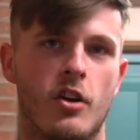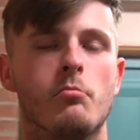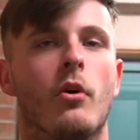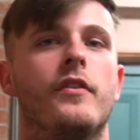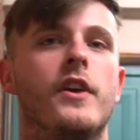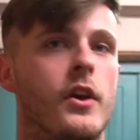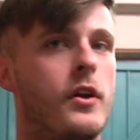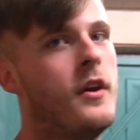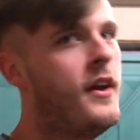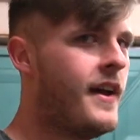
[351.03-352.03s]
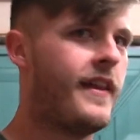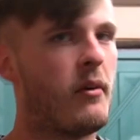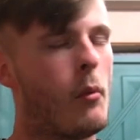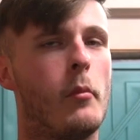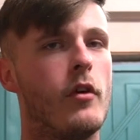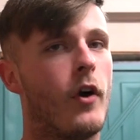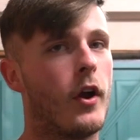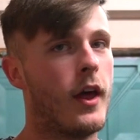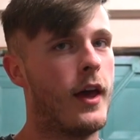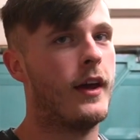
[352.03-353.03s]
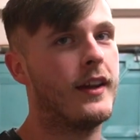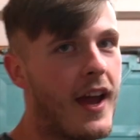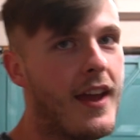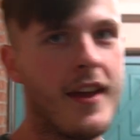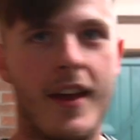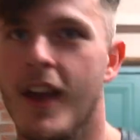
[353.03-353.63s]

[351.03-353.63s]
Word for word: A couple more for you, then we'll move on. What okay? are we doing